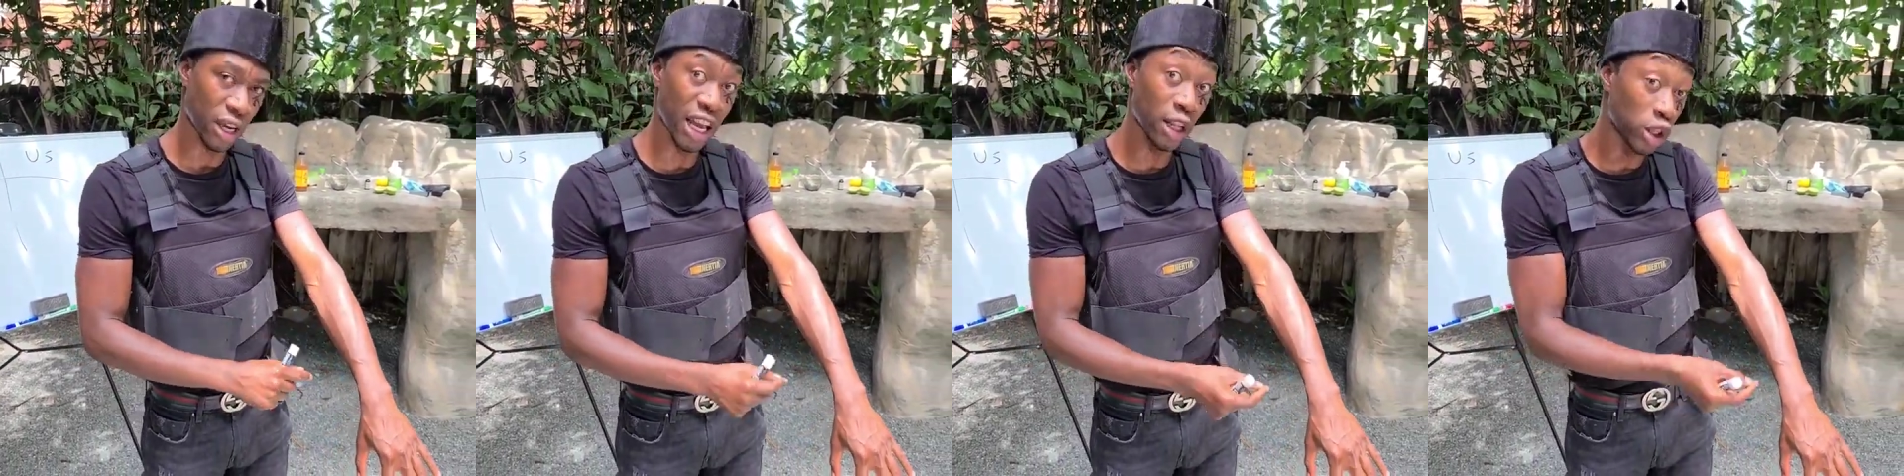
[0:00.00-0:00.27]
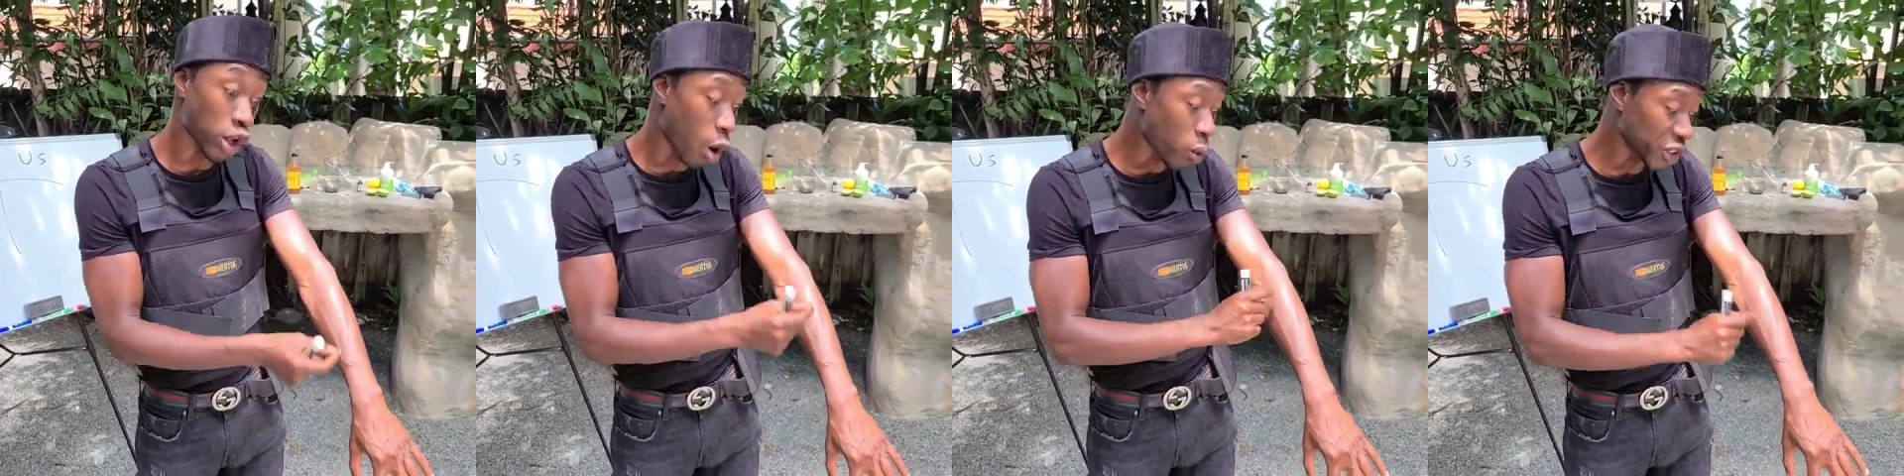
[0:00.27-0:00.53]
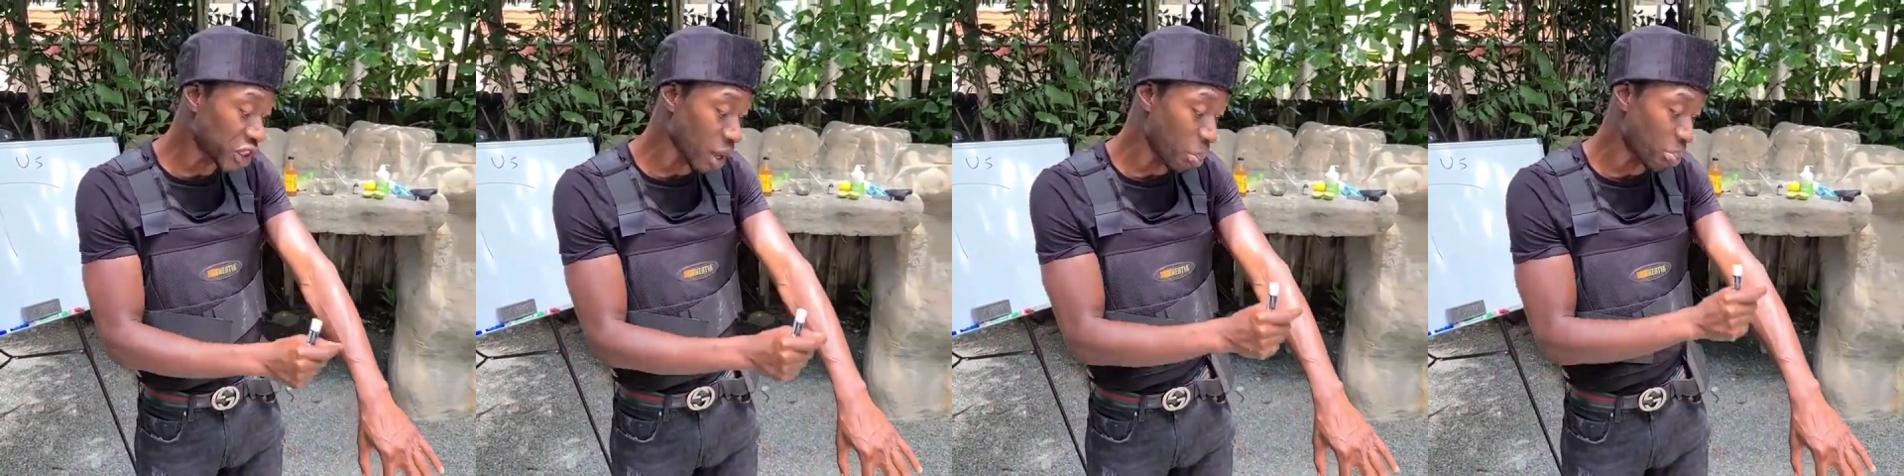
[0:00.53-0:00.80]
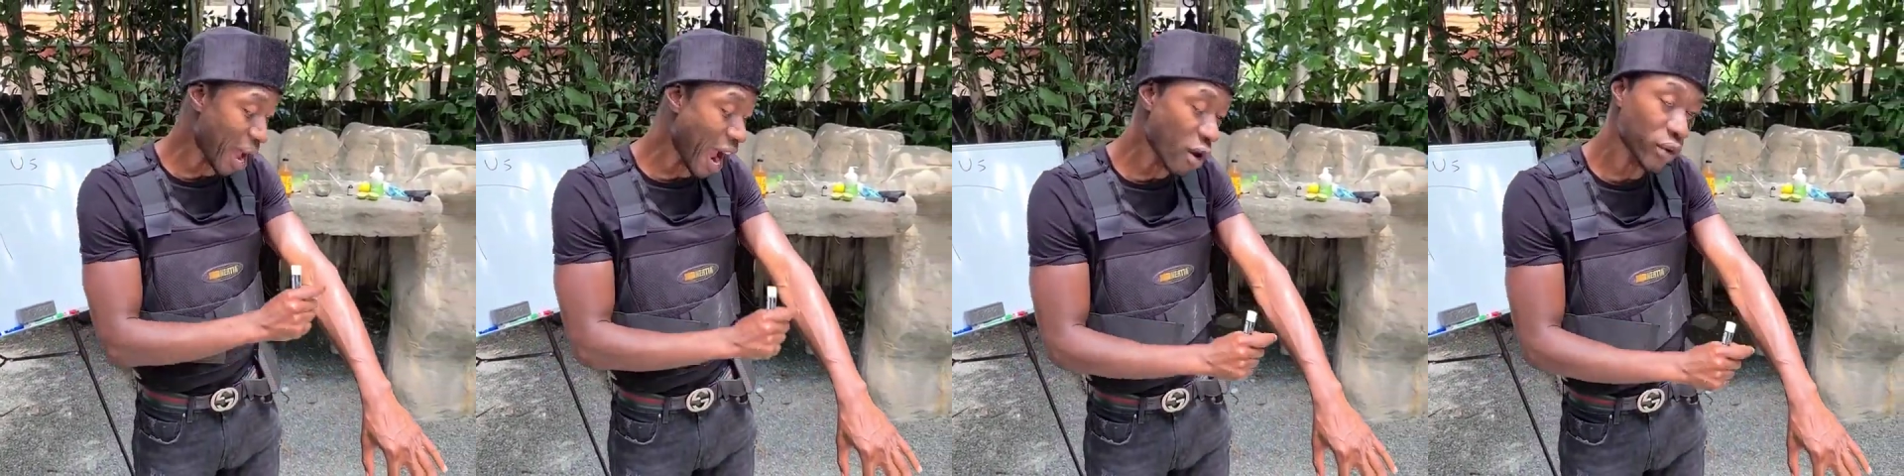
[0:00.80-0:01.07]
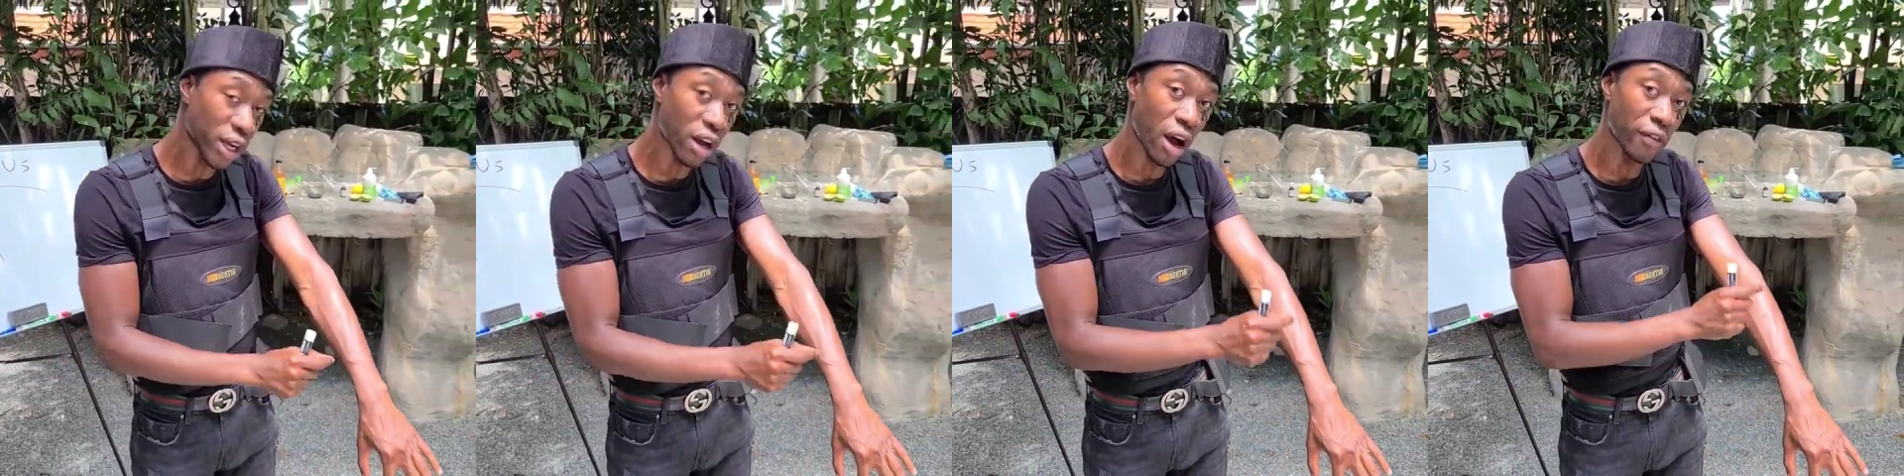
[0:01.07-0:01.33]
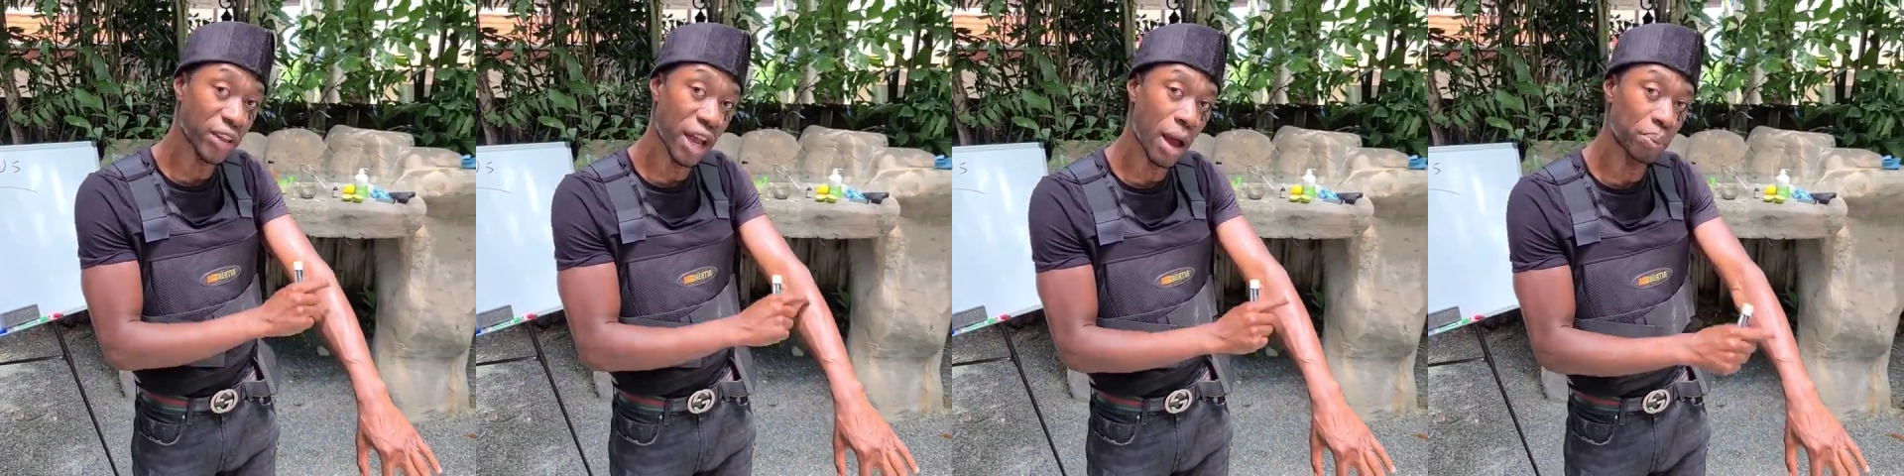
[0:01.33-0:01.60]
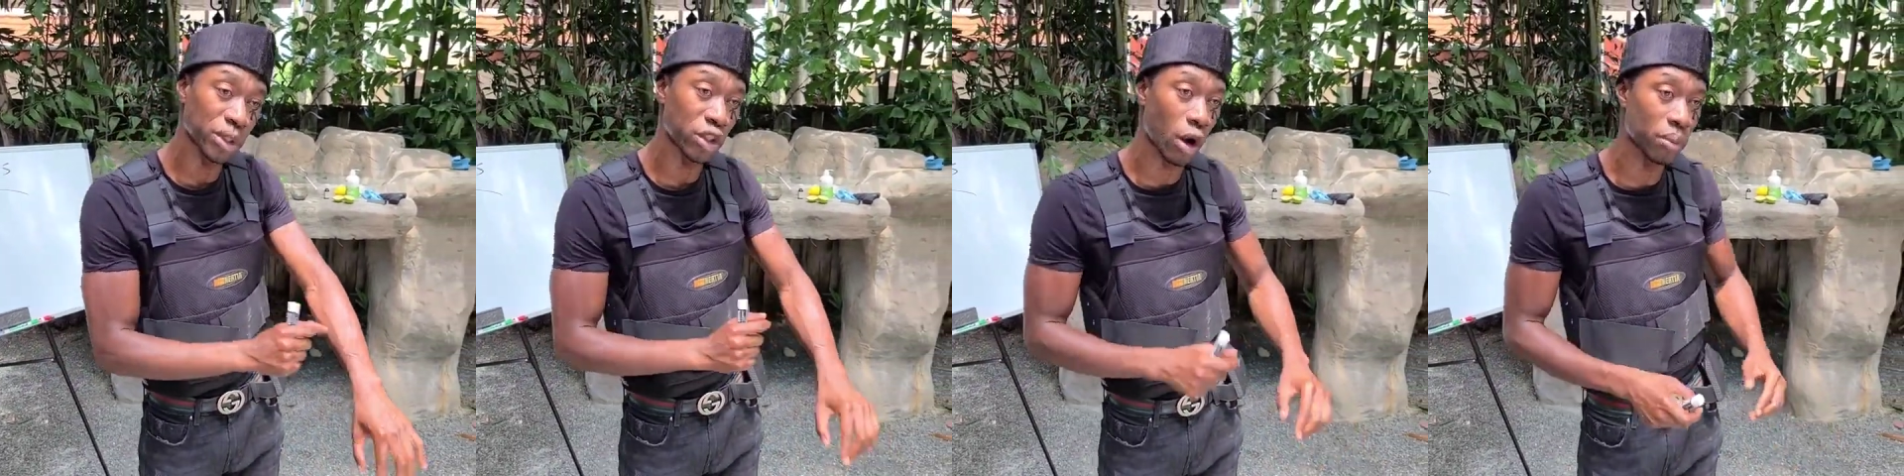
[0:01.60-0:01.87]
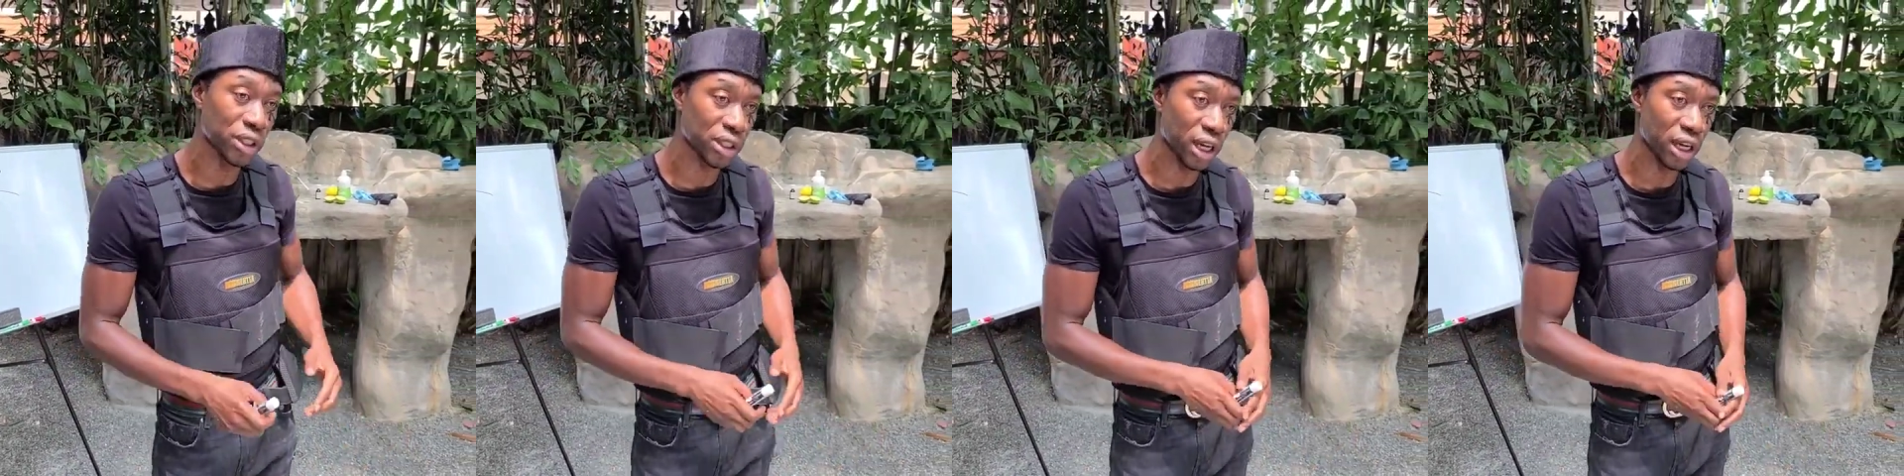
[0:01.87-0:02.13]
It lowers the barrier of the
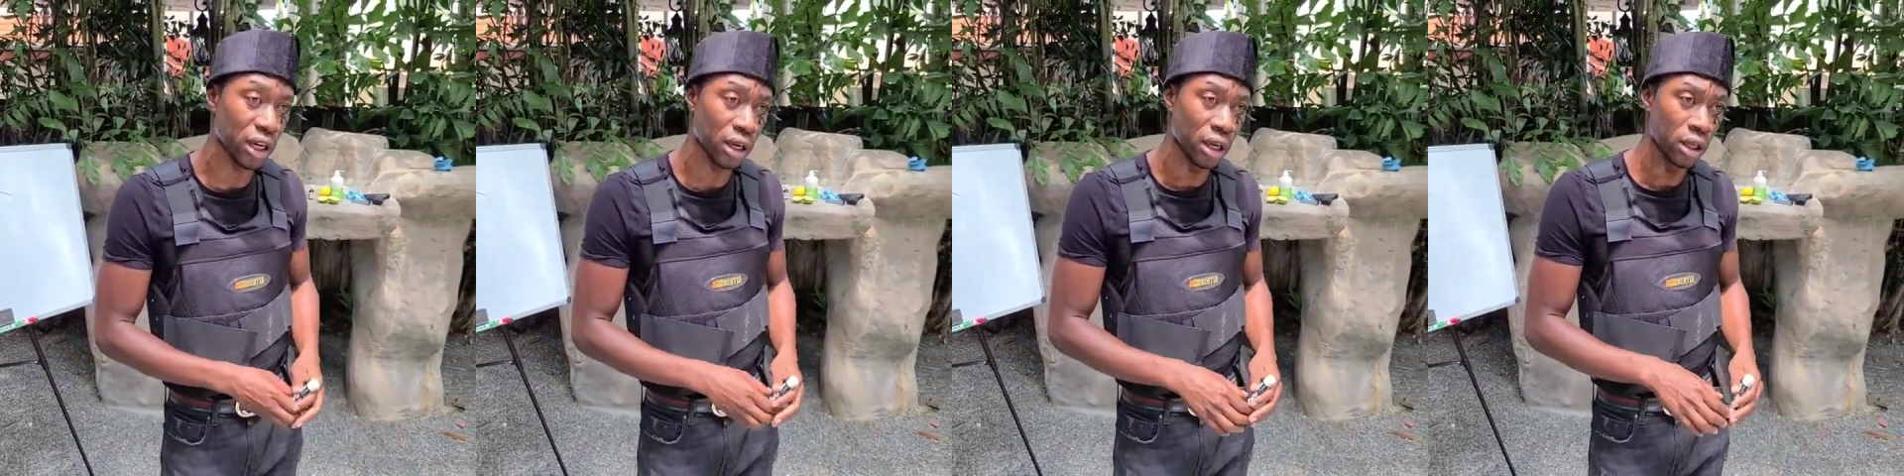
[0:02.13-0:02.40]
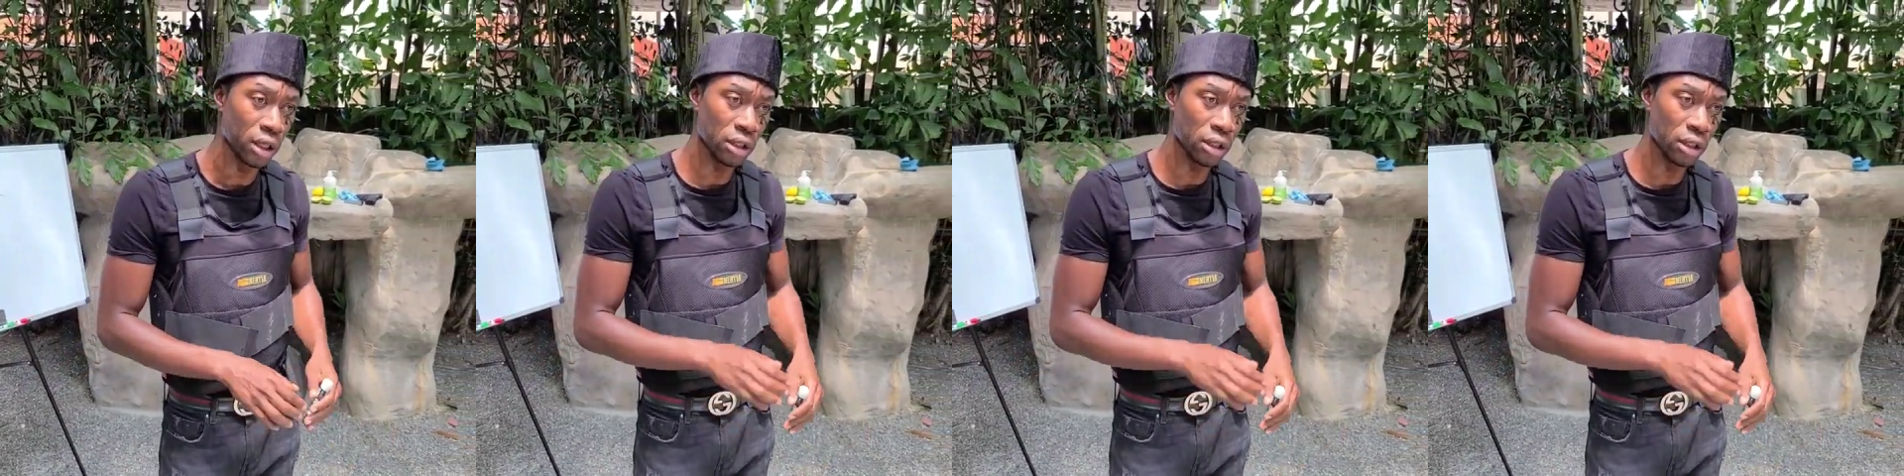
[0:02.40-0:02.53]
epidermis layer,